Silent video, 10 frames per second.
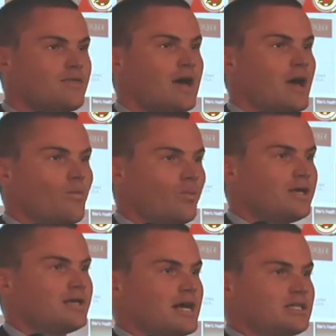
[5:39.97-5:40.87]
that we
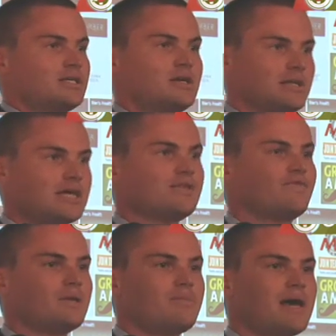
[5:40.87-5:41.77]
can actually
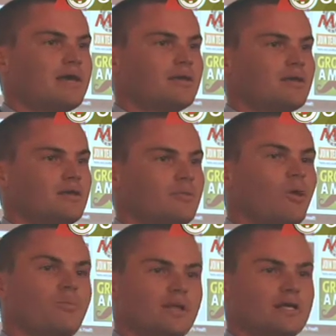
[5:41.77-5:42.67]
collectively make the
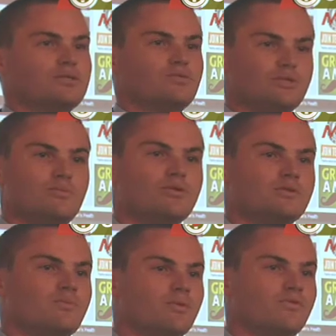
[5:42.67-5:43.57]
population
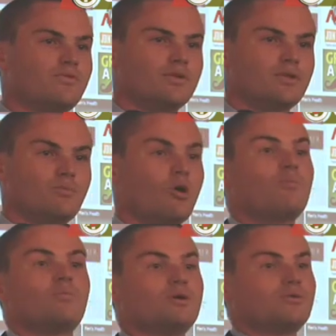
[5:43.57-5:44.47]
responsible for the
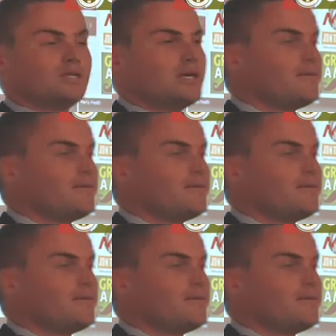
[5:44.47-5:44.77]
problem we all see.